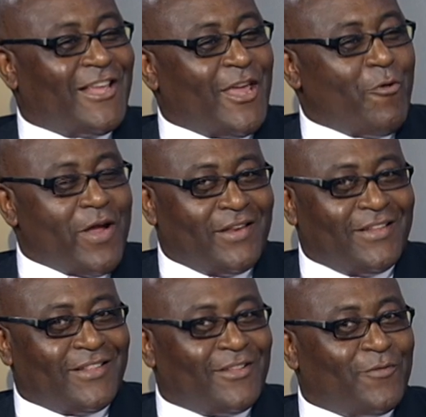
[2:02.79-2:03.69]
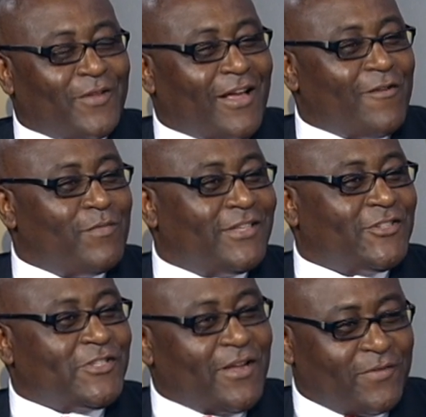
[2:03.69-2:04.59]
key word is if the government
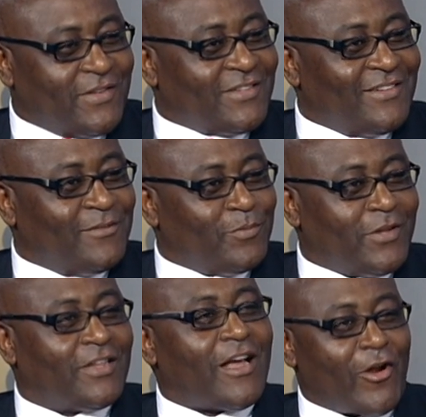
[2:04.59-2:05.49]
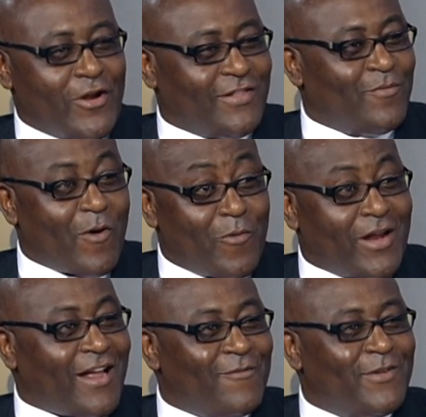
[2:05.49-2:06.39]
deserves it. Yeah, the current the
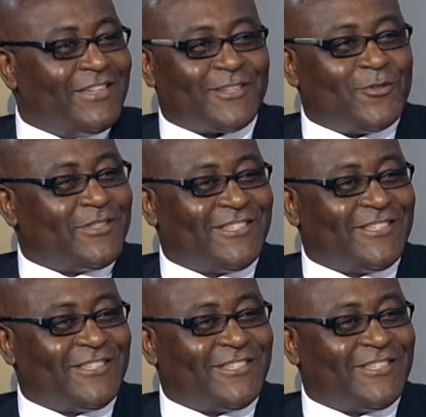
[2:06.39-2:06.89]
Zimbabwean government does not